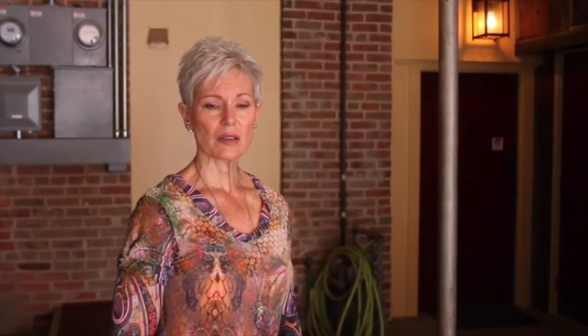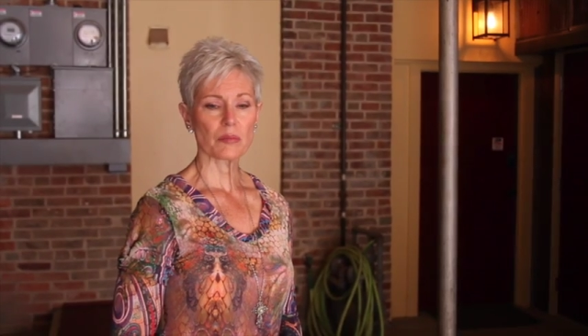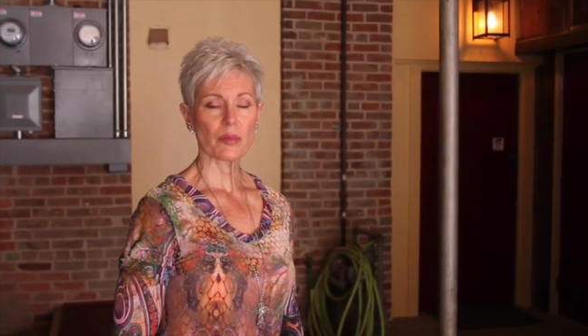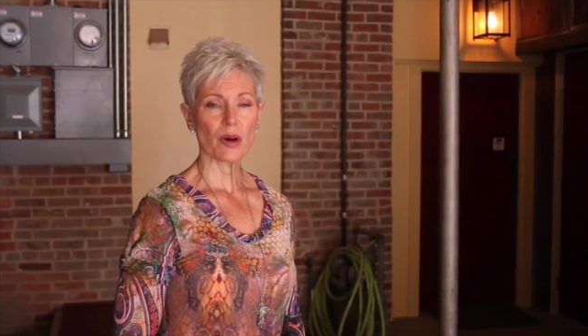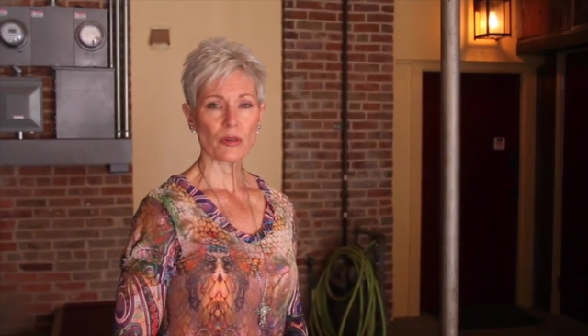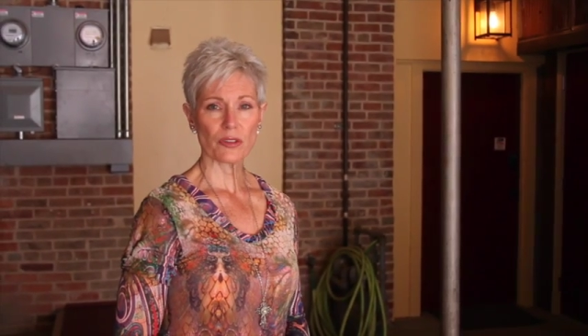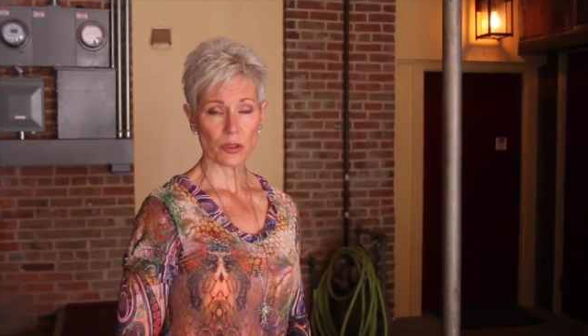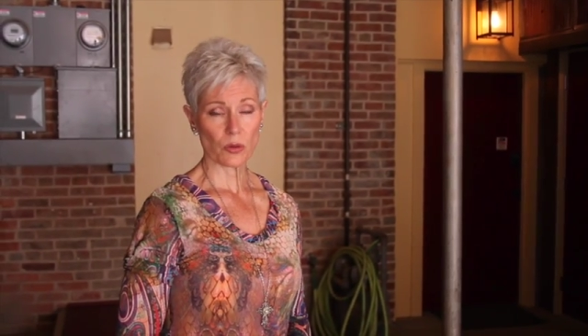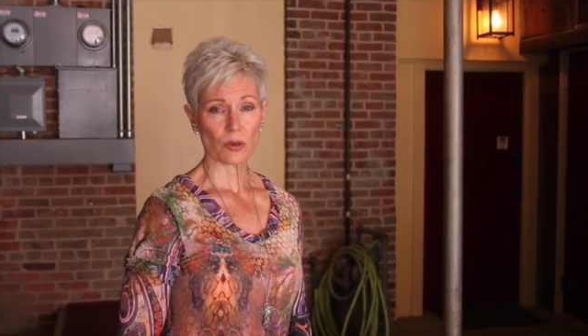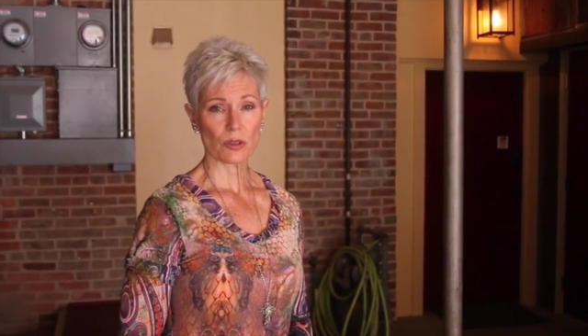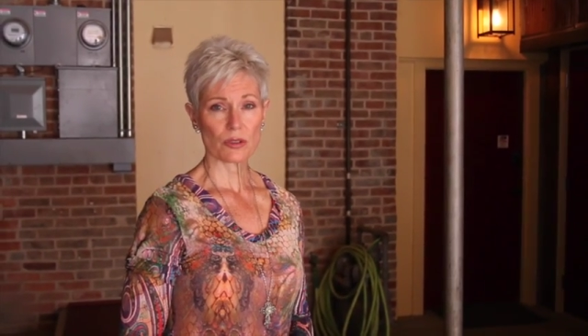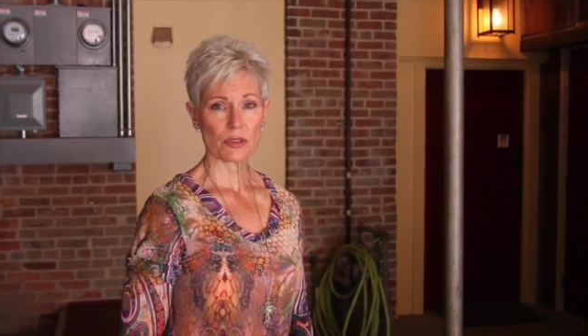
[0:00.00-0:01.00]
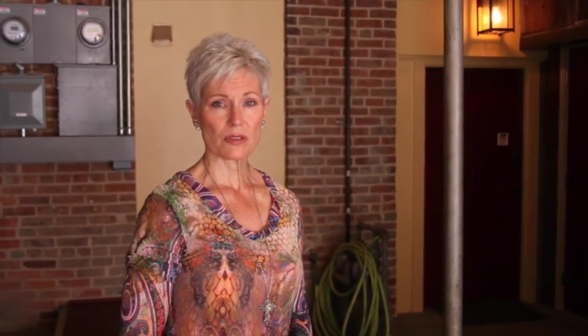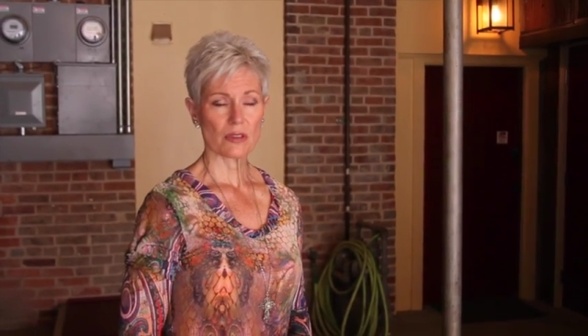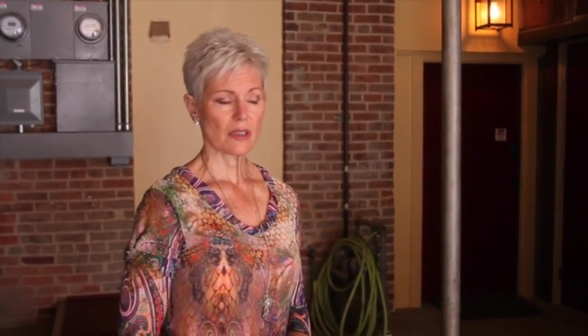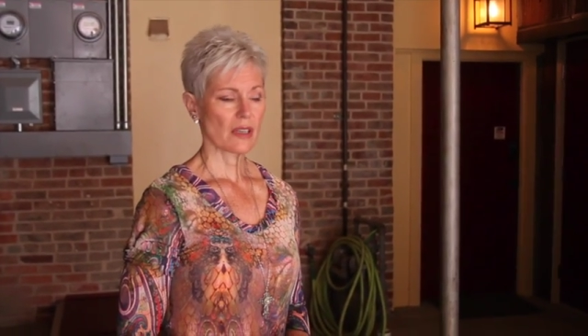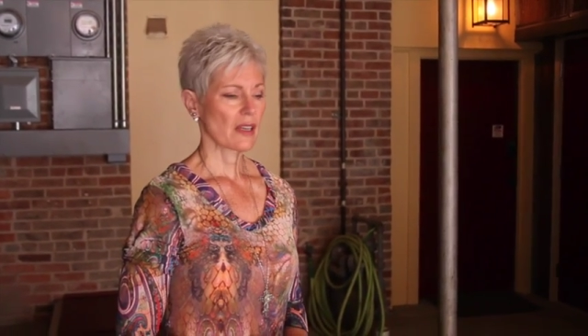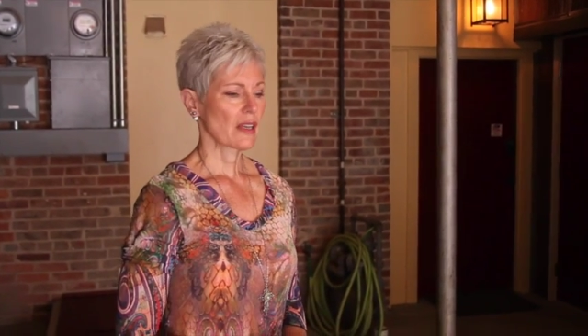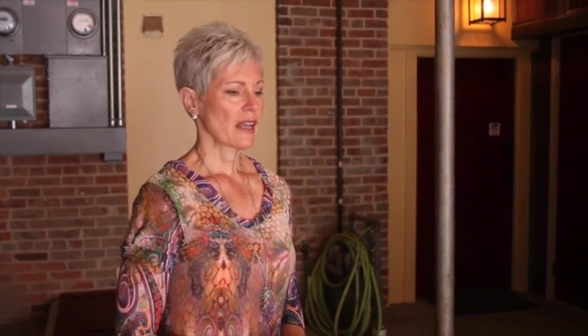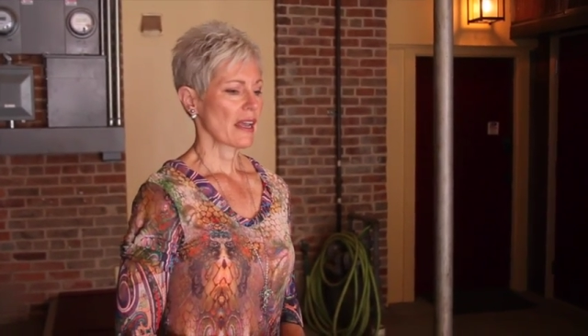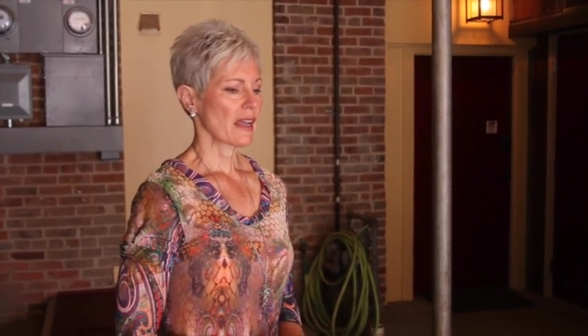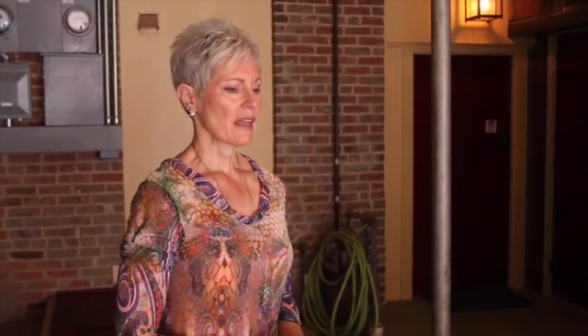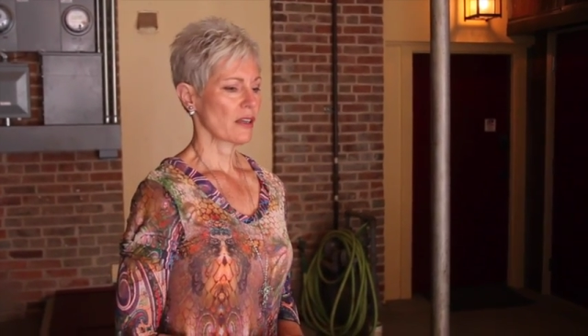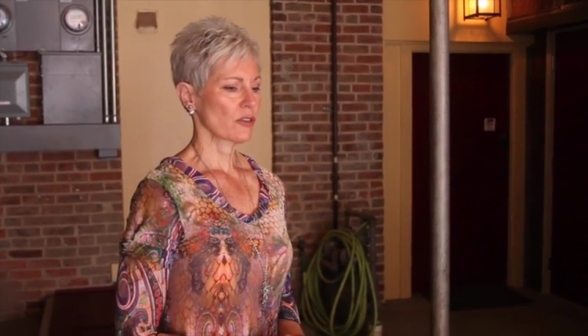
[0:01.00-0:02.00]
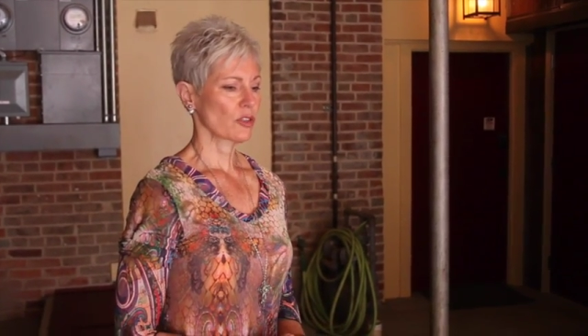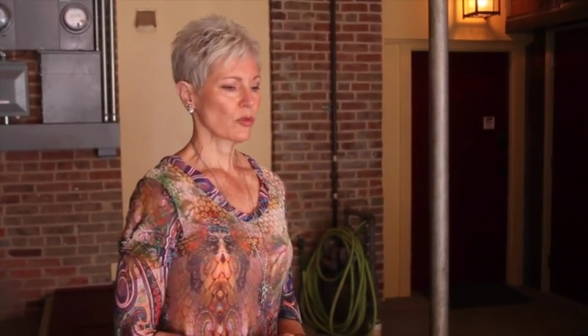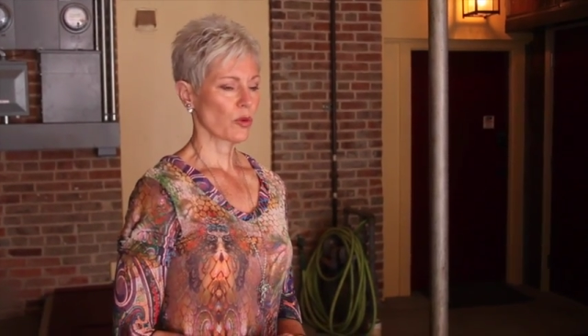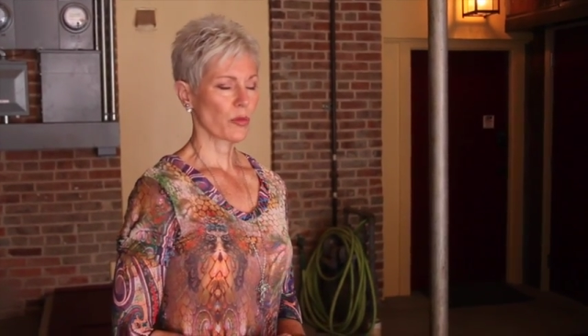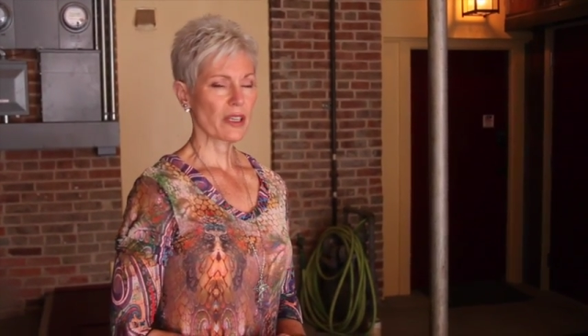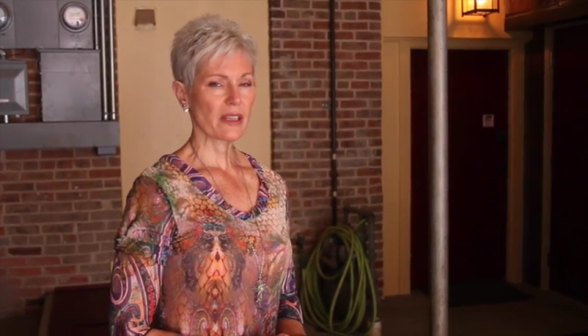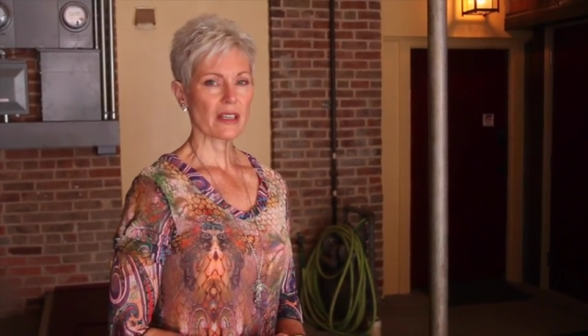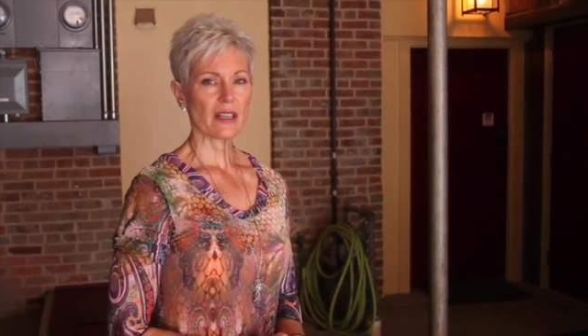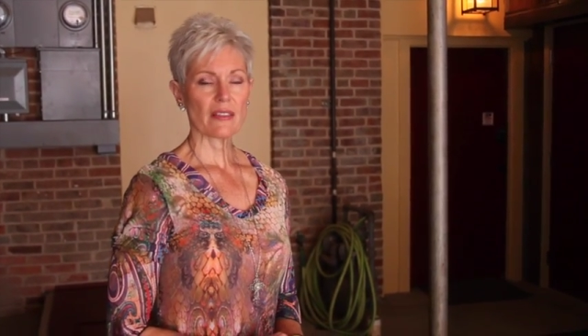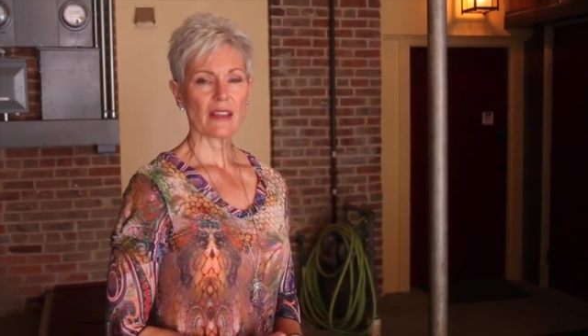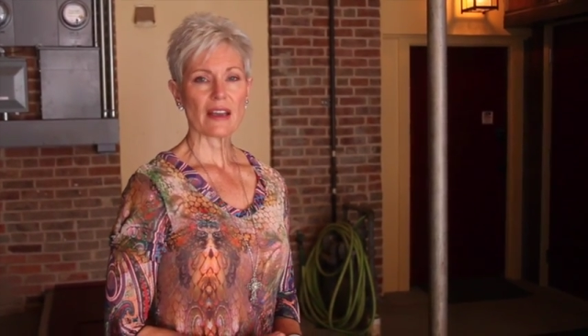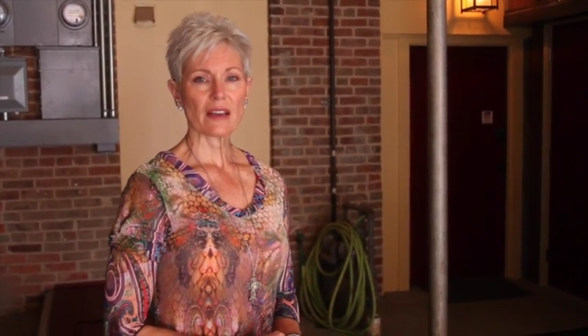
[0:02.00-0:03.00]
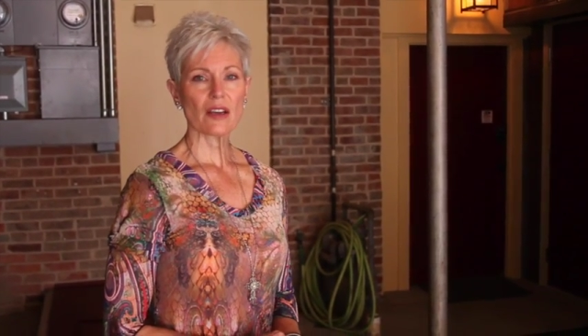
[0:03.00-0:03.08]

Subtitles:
both doors, and you will be getting that